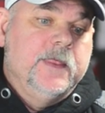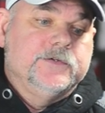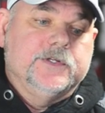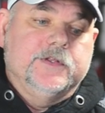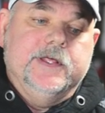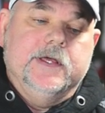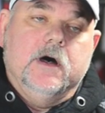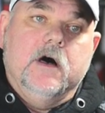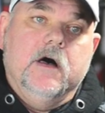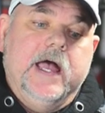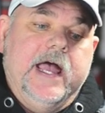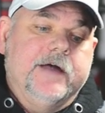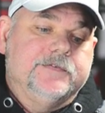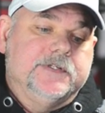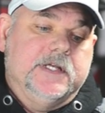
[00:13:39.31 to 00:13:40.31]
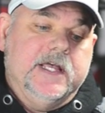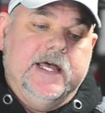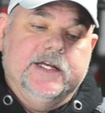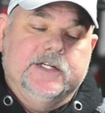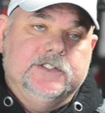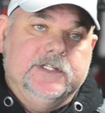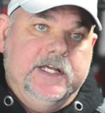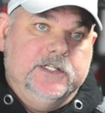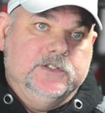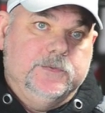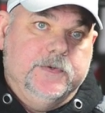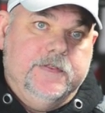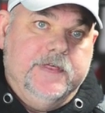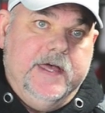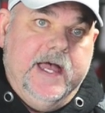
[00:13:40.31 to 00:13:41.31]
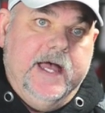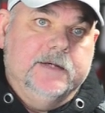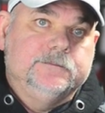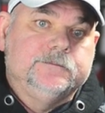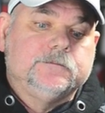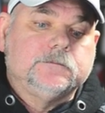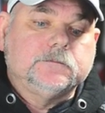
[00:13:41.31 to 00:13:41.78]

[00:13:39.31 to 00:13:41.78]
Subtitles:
So they all have to kind of change with that.